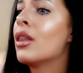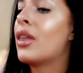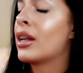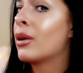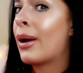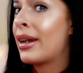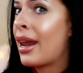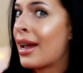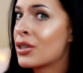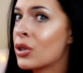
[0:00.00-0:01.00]
then you
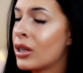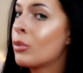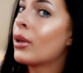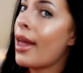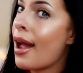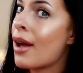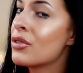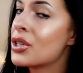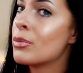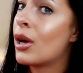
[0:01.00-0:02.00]
naturally will
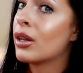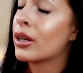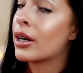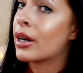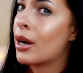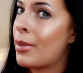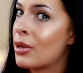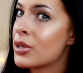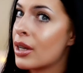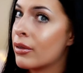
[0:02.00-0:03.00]
have smaller
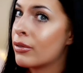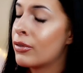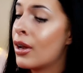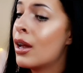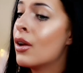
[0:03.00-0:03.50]
amounts of